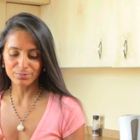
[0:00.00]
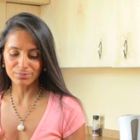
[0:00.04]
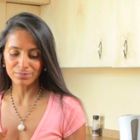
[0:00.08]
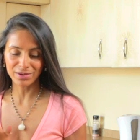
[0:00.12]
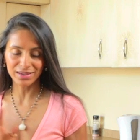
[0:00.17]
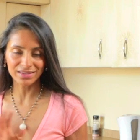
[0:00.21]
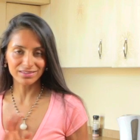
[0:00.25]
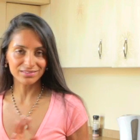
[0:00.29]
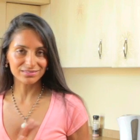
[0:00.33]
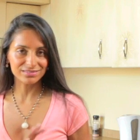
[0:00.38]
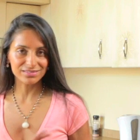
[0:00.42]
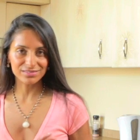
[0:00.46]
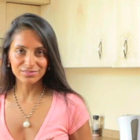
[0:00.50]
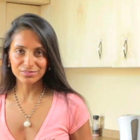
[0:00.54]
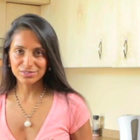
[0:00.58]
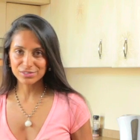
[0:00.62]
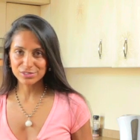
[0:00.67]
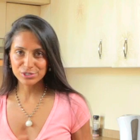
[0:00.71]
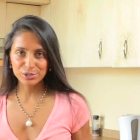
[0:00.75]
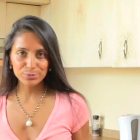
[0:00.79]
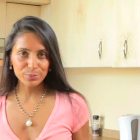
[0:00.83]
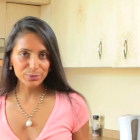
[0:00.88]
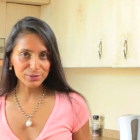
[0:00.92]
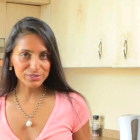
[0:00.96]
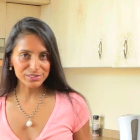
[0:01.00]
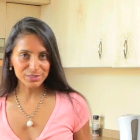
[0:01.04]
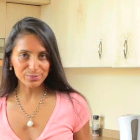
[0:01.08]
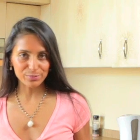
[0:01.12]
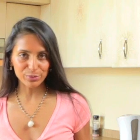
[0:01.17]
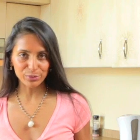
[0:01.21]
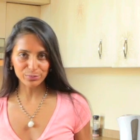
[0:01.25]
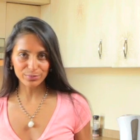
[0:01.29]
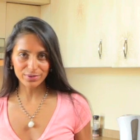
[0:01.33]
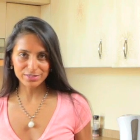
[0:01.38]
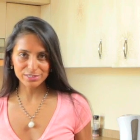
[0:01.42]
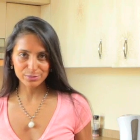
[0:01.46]
my super
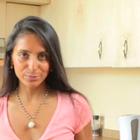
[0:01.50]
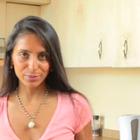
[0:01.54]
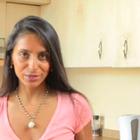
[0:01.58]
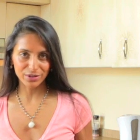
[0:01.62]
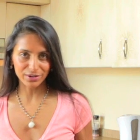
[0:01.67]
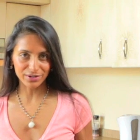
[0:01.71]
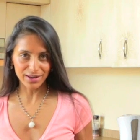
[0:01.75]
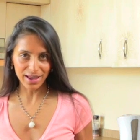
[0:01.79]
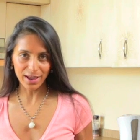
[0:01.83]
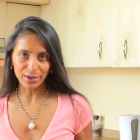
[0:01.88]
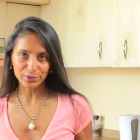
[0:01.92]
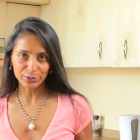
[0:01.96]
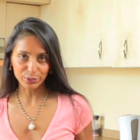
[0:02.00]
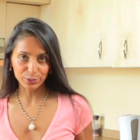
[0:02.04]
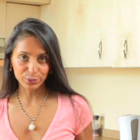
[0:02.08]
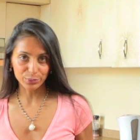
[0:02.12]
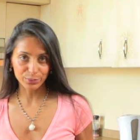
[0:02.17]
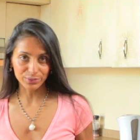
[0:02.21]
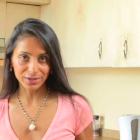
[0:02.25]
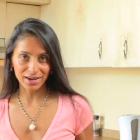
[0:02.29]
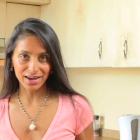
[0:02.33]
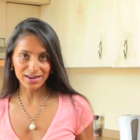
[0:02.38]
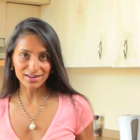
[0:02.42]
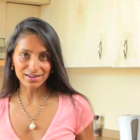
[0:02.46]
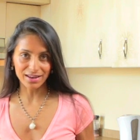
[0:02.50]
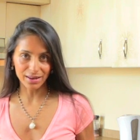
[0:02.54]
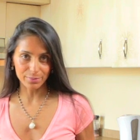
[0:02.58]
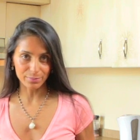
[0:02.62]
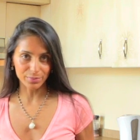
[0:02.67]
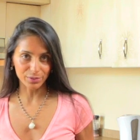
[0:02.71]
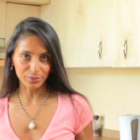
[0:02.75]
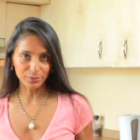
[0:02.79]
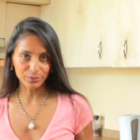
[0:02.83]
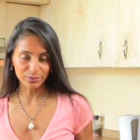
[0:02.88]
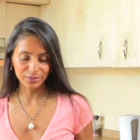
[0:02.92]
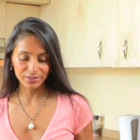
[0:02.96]
simple recipe on how to create nut
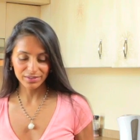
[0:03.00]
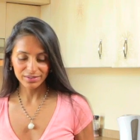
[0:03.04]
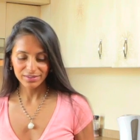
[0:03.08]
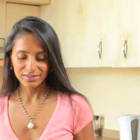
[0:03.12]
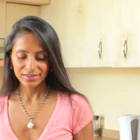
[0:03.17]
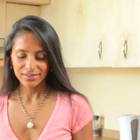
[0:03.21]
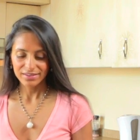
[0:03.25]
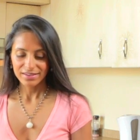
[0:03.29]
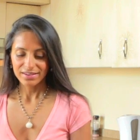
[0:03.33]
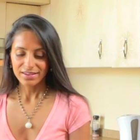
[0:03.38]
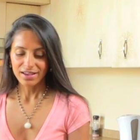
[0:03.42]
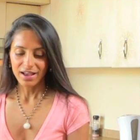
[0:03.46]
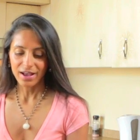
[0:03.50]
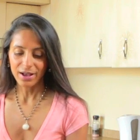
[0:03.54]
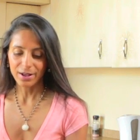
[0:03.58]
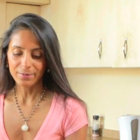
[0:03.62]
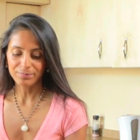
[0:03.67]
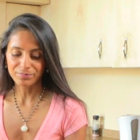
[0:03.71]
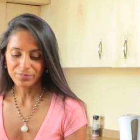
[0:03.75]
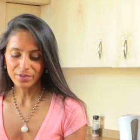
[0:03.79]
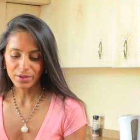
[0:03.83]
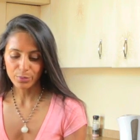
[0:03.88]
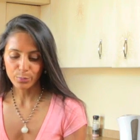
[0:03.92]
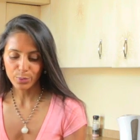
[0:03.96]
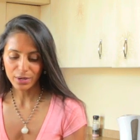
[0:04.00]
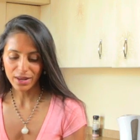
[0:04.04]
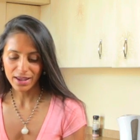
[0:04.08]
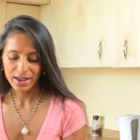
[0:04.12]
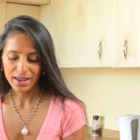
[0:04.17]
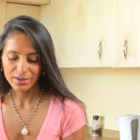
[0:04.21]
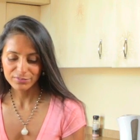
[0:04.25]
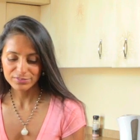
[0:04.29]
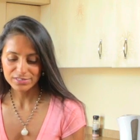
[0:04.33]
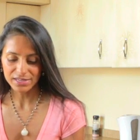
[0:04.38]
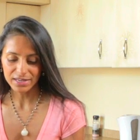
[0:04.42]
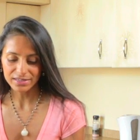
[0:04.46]
milk. What I
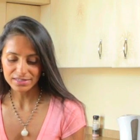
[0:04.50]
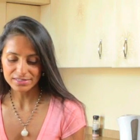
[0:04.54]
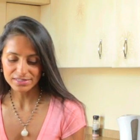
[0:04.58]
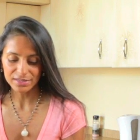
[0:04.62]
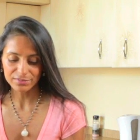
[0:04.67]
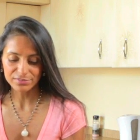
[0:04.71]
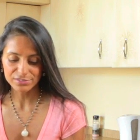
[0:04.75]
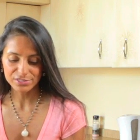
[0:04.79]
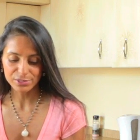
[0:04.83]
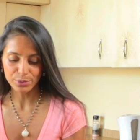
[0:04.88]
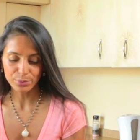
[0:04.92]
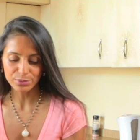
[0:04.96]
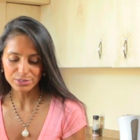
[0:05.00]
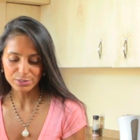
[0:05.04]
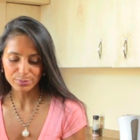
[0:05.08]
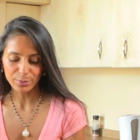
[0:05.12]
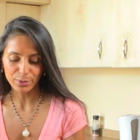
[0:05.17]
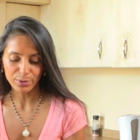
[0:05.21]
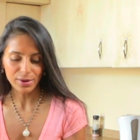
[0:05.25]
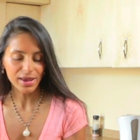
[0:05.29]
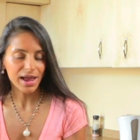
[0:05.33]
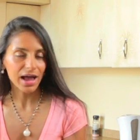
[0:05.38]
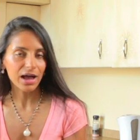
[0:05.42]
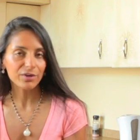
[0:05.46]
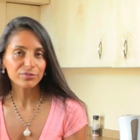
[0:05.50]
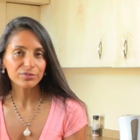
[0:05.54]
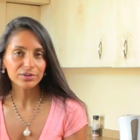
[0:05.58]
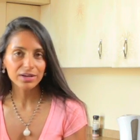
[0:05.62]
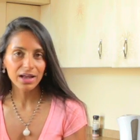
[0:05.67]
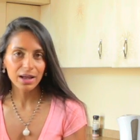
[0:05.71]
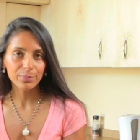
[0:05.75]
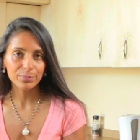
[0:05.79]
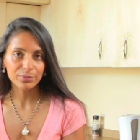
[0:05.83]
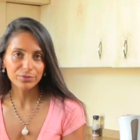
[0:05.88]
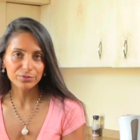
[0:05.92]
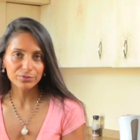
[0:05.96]
have done is I've soaked about half a
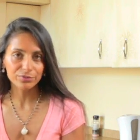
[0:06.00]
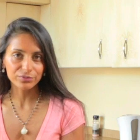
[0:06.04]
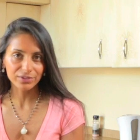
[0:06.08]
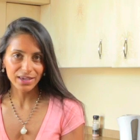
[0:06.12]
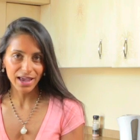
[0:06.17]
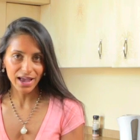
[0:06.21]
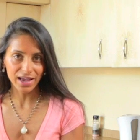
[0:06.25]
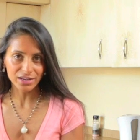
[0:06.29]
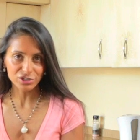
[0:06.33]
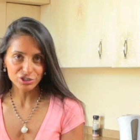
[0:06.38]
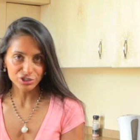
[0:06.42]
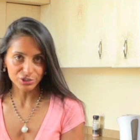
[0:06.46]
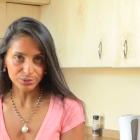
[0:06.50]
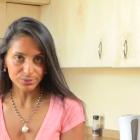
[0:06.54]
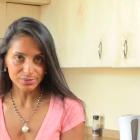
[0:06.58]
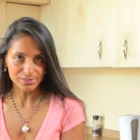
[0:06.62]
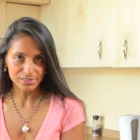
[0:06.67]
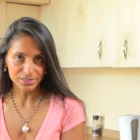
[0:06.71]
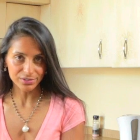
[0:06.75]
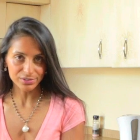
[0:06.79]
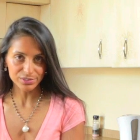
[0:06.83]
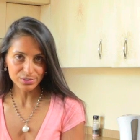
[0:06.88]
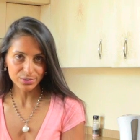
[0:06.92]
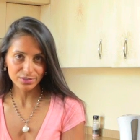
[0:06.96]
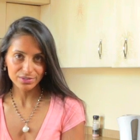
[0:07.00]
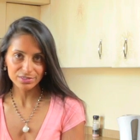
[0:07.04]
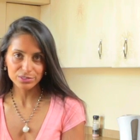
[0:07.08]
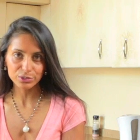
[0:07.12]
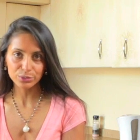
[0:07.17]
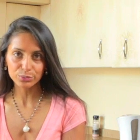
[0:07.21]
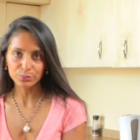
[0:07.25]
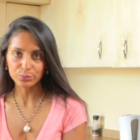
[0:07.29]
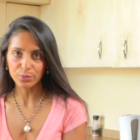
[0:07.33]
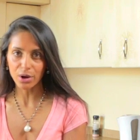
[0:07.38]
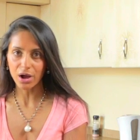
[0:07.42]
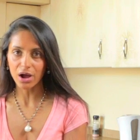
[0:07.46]
cup of cashews here. So these
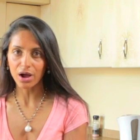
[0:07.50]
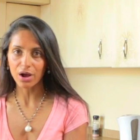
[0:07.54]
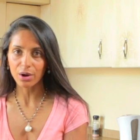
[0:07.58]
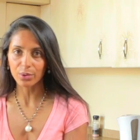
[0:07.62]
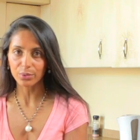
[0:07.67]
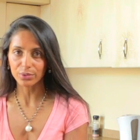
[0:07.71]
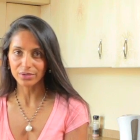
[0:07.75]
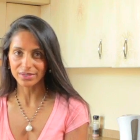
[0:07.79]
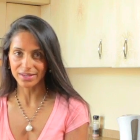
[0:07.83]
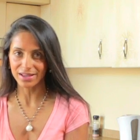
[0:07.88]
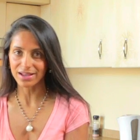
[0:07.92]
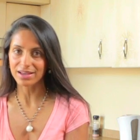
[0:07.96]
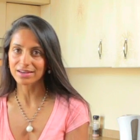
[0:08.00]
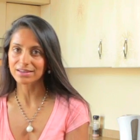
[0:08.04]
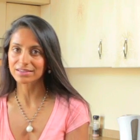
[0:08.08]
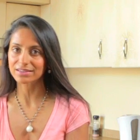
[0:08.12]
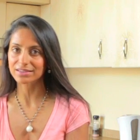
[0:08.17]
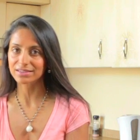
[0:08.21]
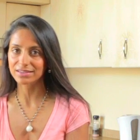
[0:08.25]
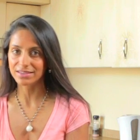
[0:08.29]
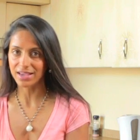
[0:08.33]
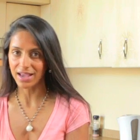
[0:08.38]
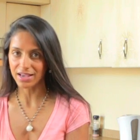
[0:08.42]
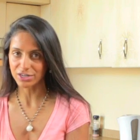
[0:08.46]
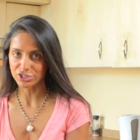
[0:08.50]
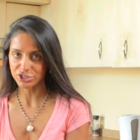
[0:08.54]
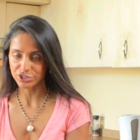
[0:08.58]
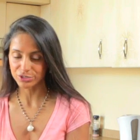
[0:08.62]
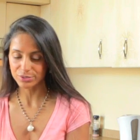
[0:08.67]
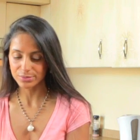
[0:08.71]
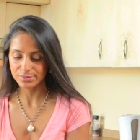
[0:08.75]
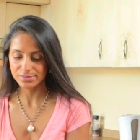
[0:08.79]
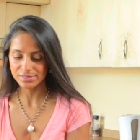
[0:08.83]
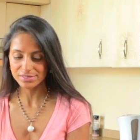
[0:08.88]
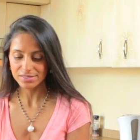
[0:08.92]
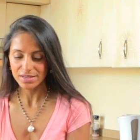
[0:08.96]
are raw organic
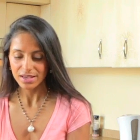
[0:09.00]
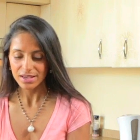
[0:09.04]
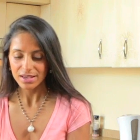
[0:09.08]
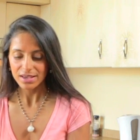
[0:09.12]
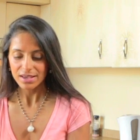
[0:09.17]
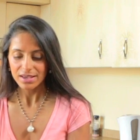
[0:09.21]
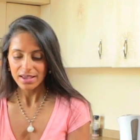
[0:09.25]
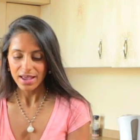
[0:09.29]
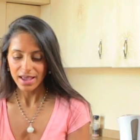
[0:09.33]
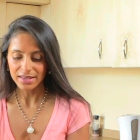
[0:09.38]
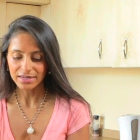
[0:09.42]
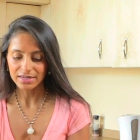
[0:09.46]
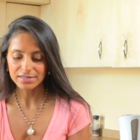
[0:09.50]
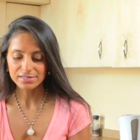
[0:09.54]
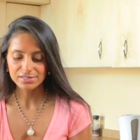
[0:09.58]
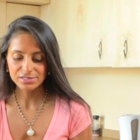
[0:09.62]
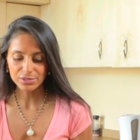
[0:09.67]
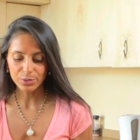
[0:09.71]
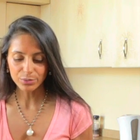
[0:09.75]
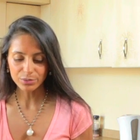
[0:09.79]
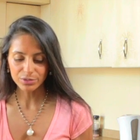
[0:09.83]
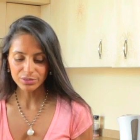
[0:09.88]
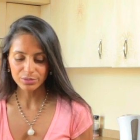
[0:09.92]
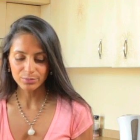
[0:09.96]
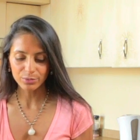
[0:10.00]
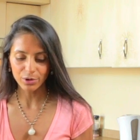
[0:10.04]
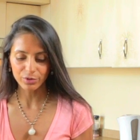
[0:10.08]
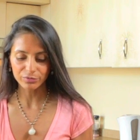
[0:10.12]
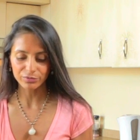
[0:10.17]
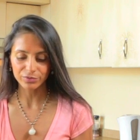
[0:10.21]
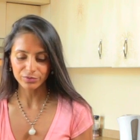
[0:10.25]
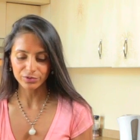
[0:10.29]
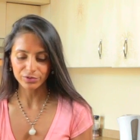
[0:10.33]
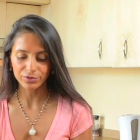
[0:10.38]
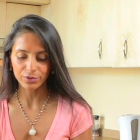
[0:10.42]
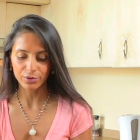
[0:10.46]
cashews, and I soaked them
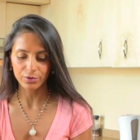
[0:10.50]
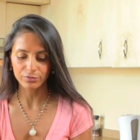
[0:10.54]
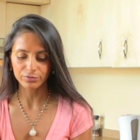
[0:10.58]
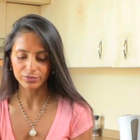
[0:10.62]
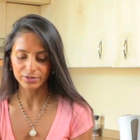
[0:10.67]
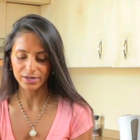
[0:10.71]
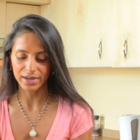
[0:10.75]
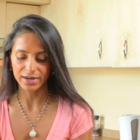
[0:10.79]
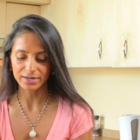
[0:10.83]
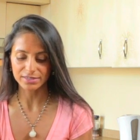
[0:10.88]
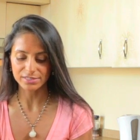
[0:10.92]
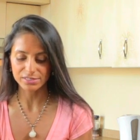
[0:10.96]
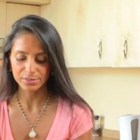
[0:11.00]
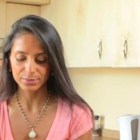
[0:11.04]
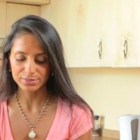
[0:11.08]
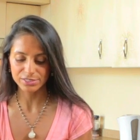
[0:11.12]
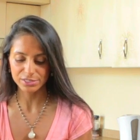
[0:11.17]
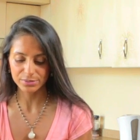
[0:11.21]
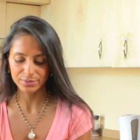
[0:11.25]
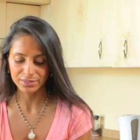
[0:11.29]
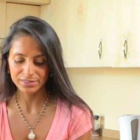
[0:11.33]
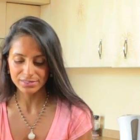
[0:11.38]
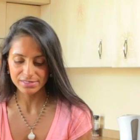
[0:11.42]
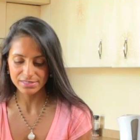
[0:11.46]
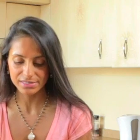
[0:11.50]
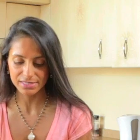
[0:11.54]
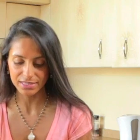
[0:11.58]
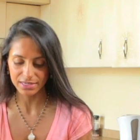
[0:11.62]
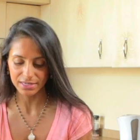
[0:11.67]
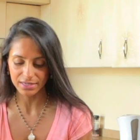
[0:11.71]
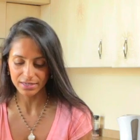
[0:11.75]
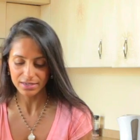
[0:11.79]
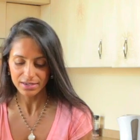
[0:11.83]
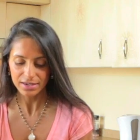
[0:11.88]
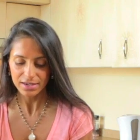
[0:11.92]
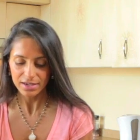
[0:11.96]
overnight. So as you can
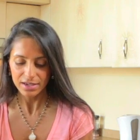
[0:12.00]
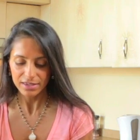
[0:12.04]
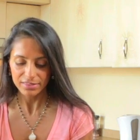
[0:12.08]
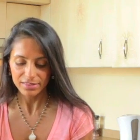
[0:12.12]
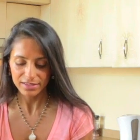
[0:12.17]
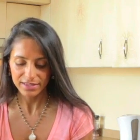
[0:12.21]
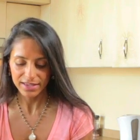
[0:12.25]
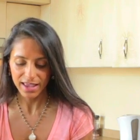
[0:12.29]
see, the